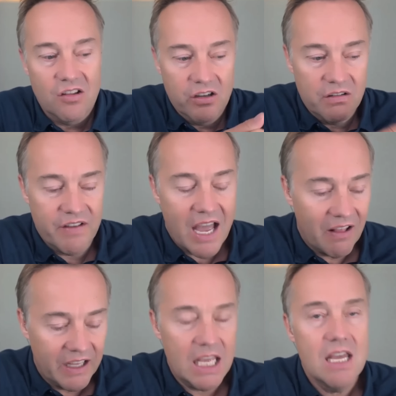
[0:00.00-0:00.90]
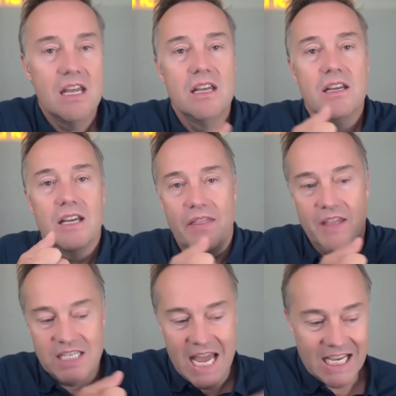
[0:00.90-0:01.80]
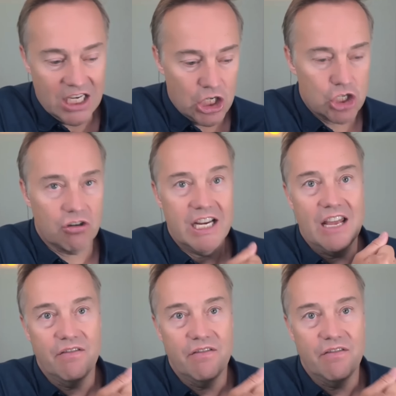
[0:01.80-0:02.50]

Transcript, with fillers: Silicon Valley and the tech industry